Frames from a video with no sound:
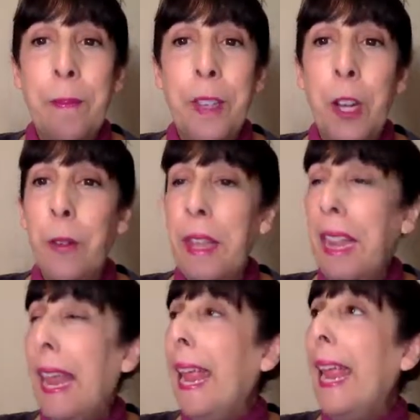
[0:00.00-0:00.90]
You don't
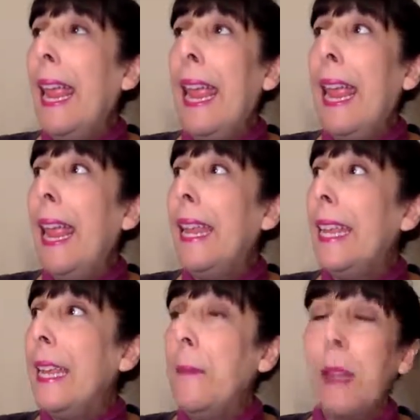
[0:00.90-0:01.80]
get
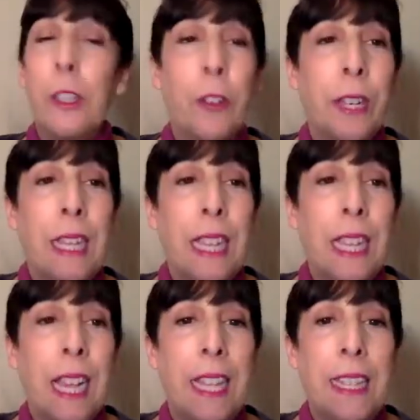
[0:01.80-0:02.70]
any emails or
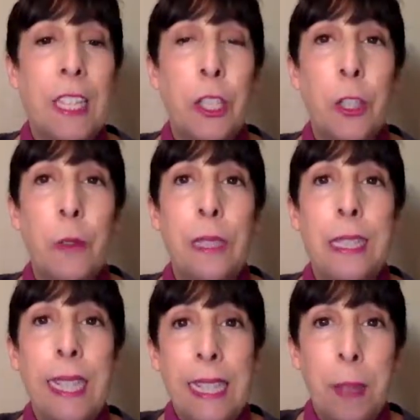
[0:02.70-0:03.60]
anything unless you
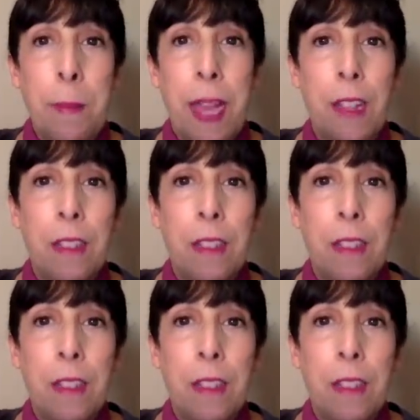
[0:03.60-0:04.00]
ding the bell.